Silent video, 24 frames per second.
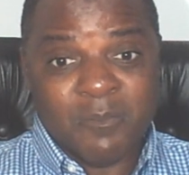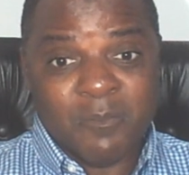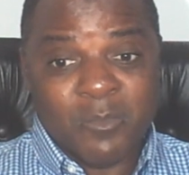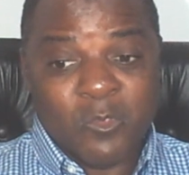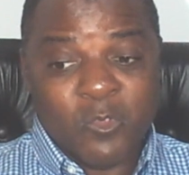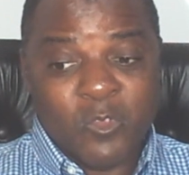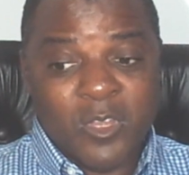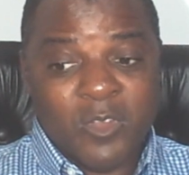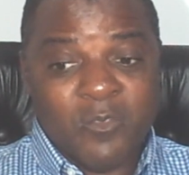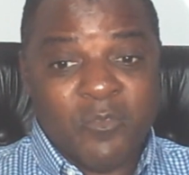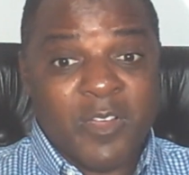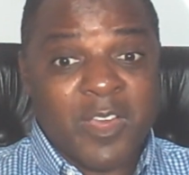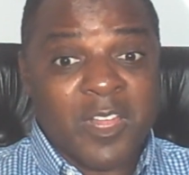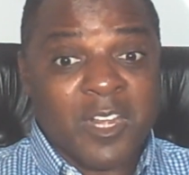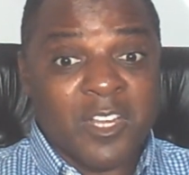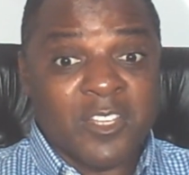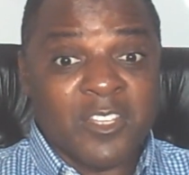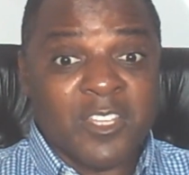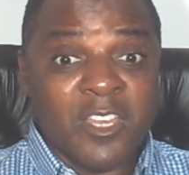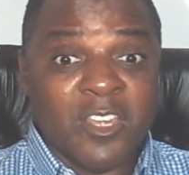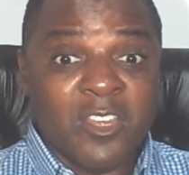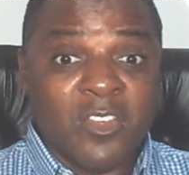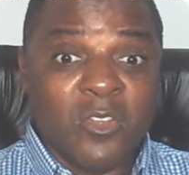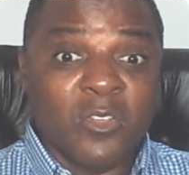When the Father
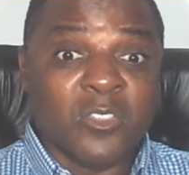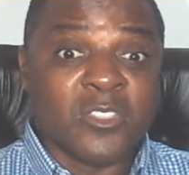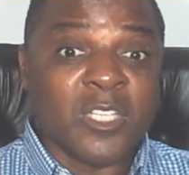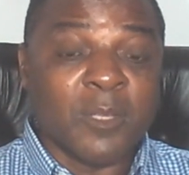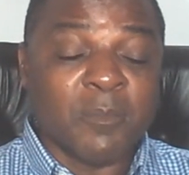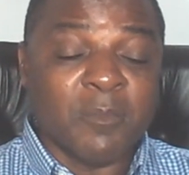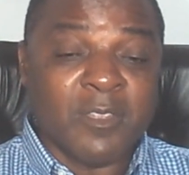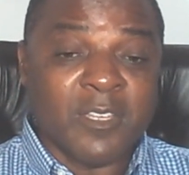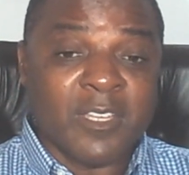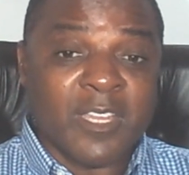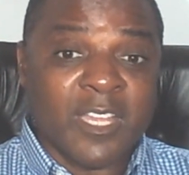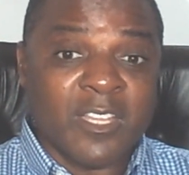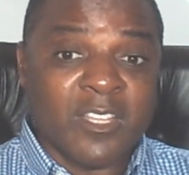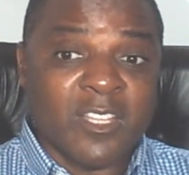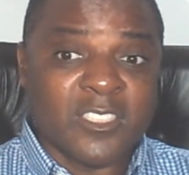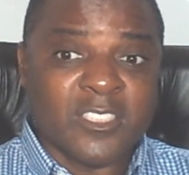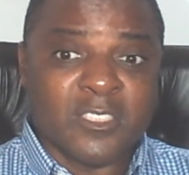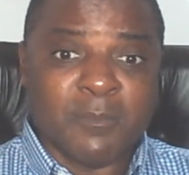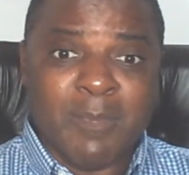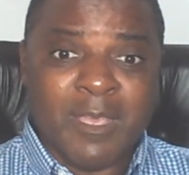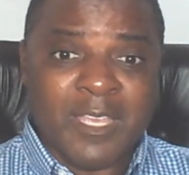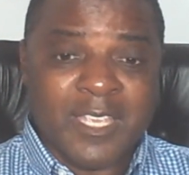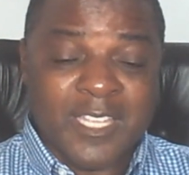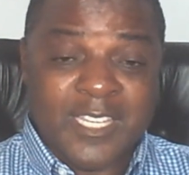tell you to do something that doesn't
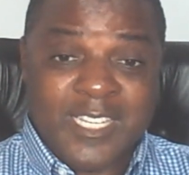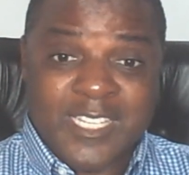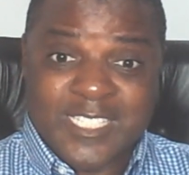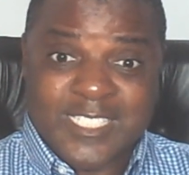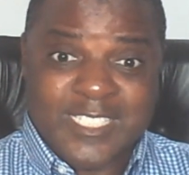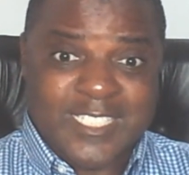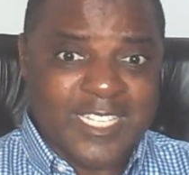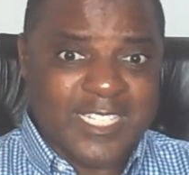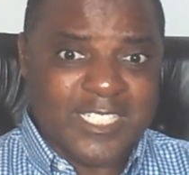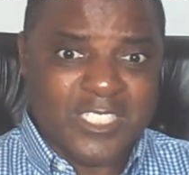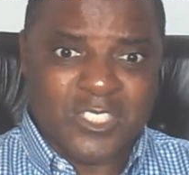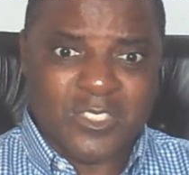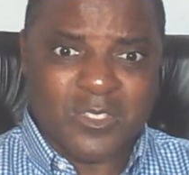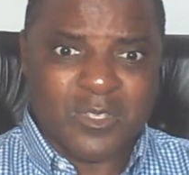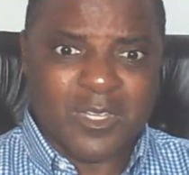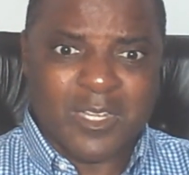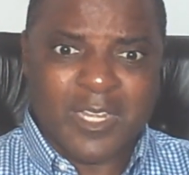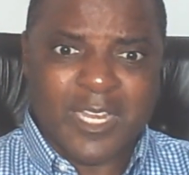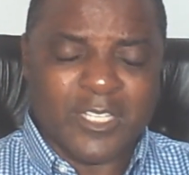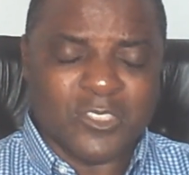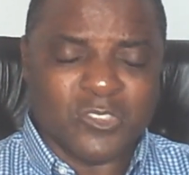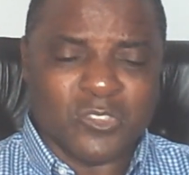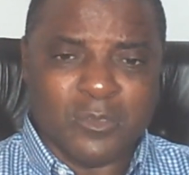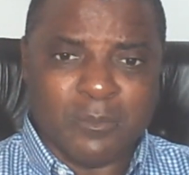make any sense to the
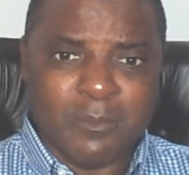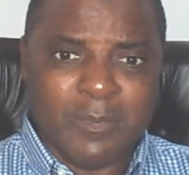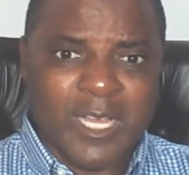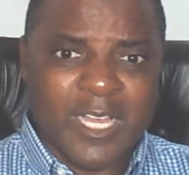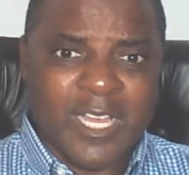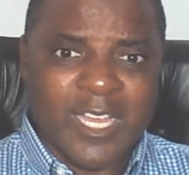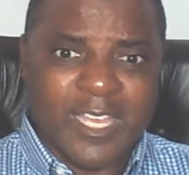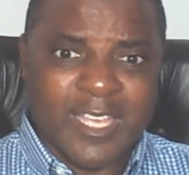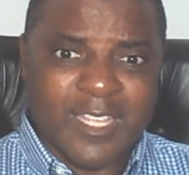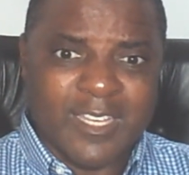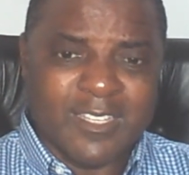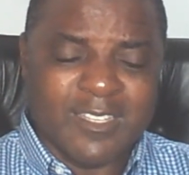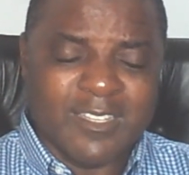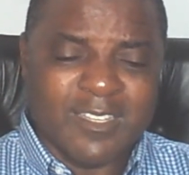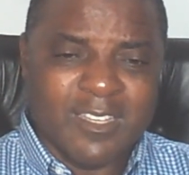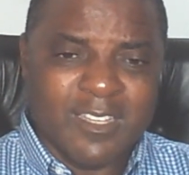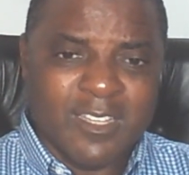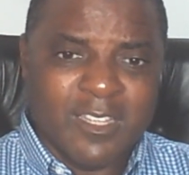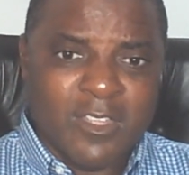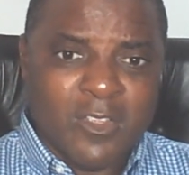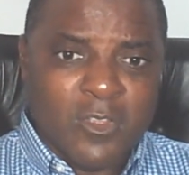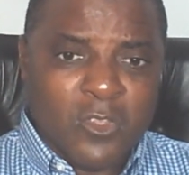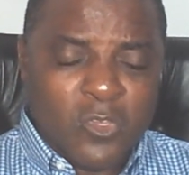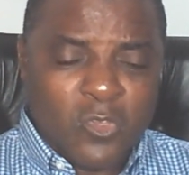natural mind.
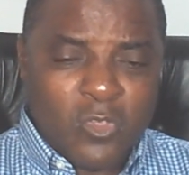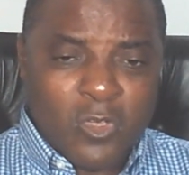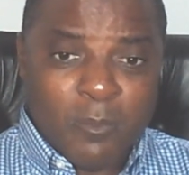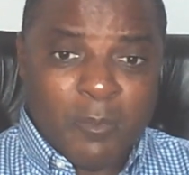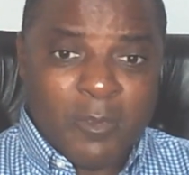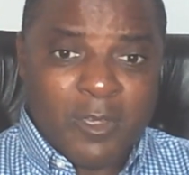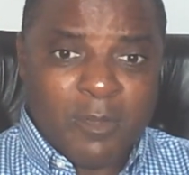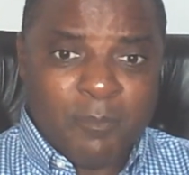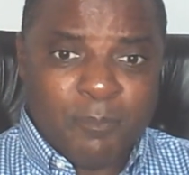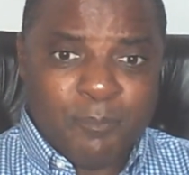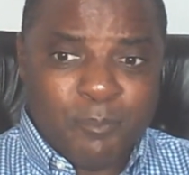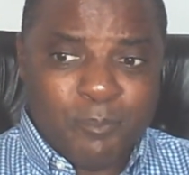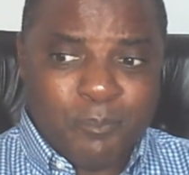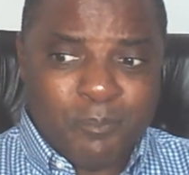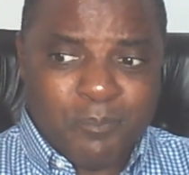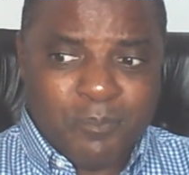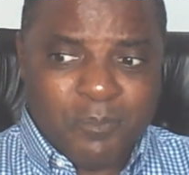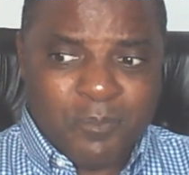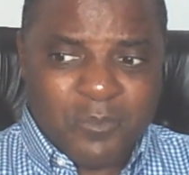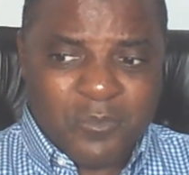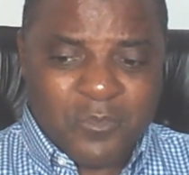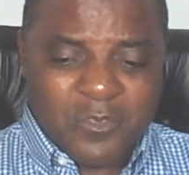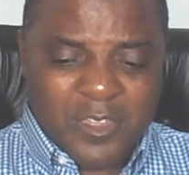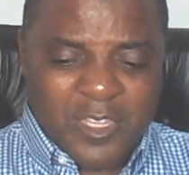You want me to
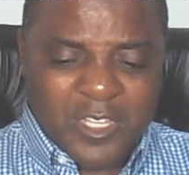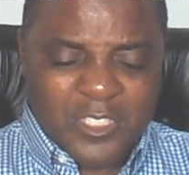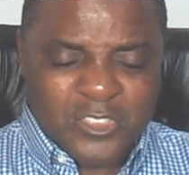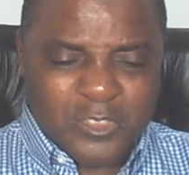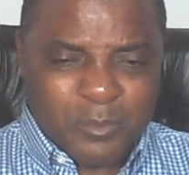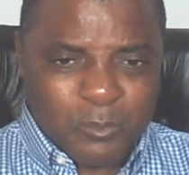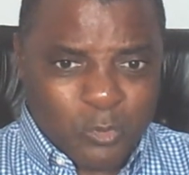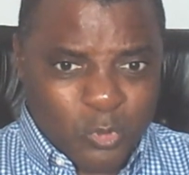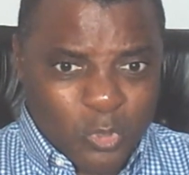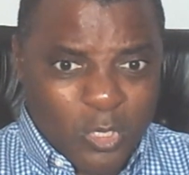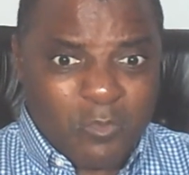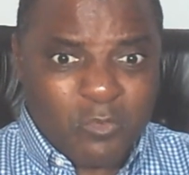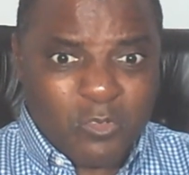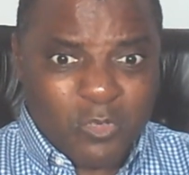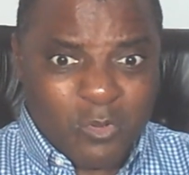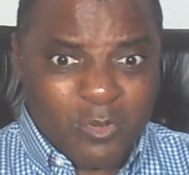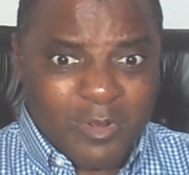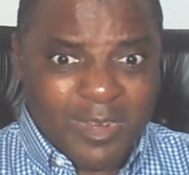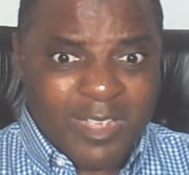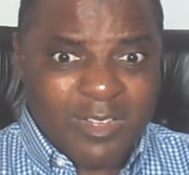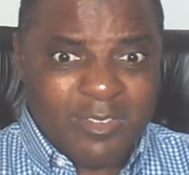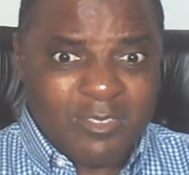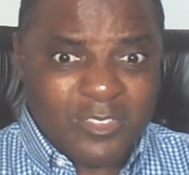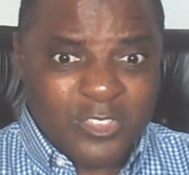get some dirt off the
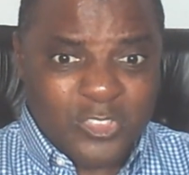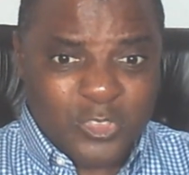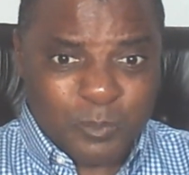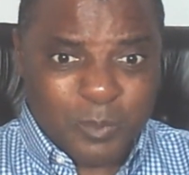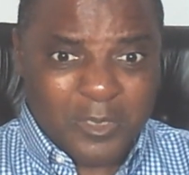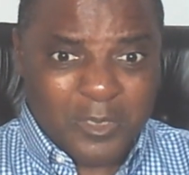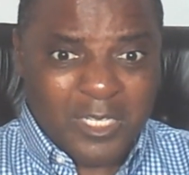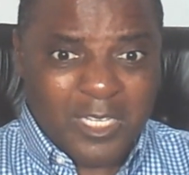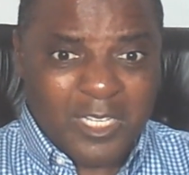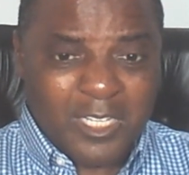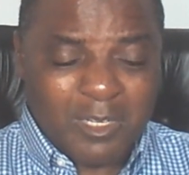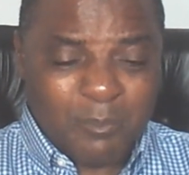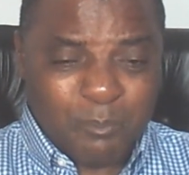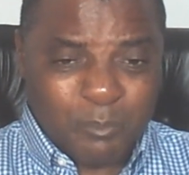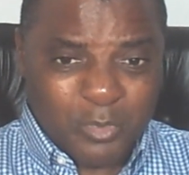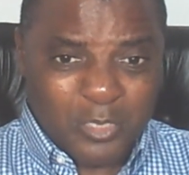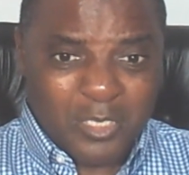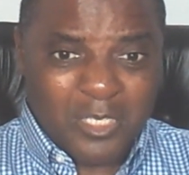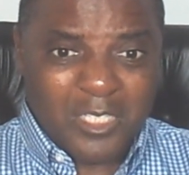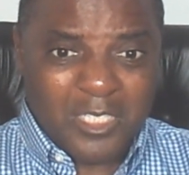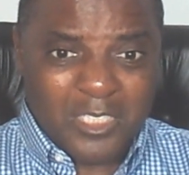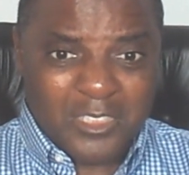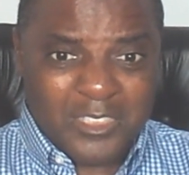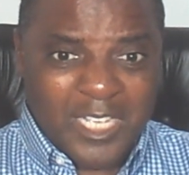ground and spit on it and put it
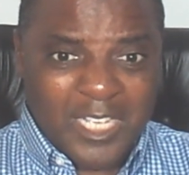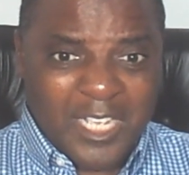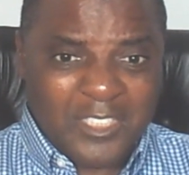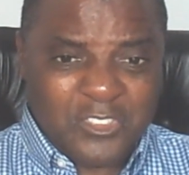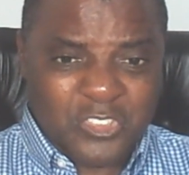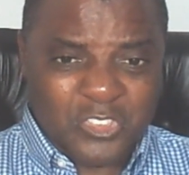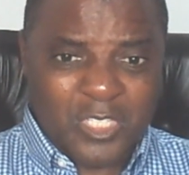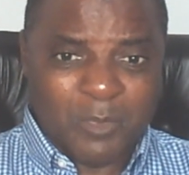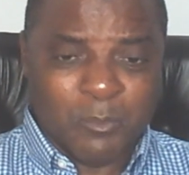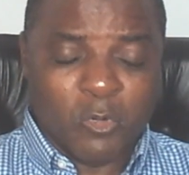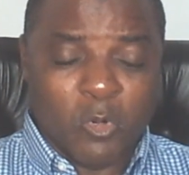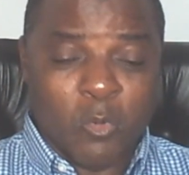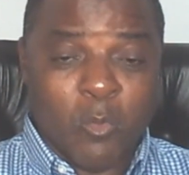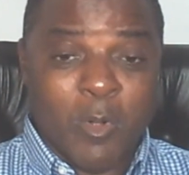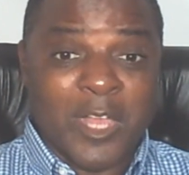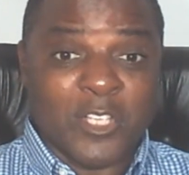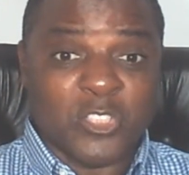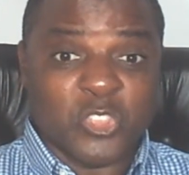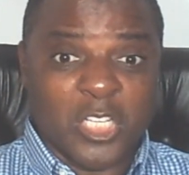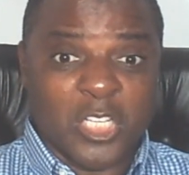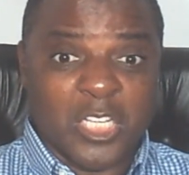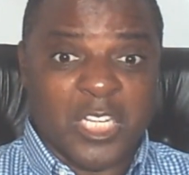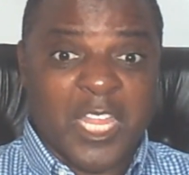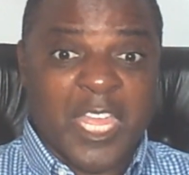in his eyes, tell me we're
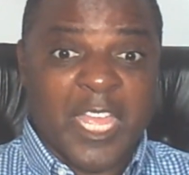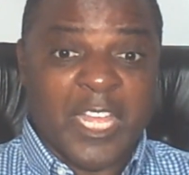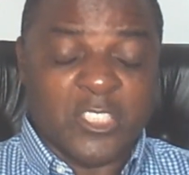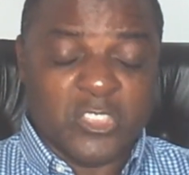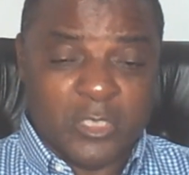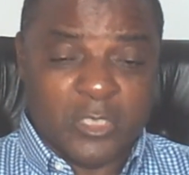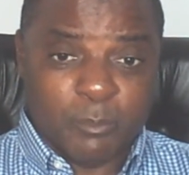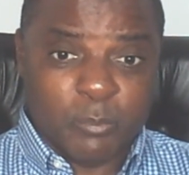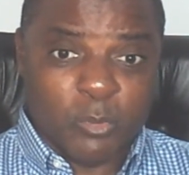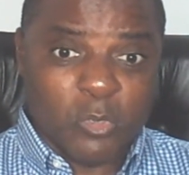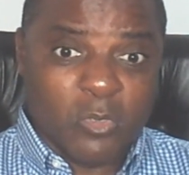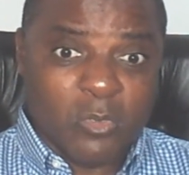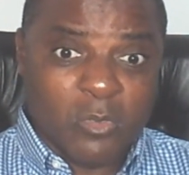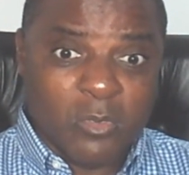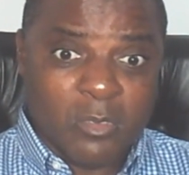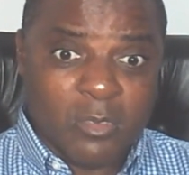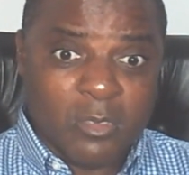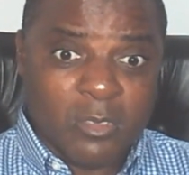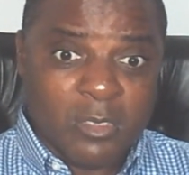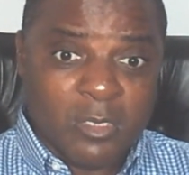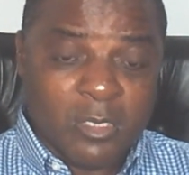washing our nasty food?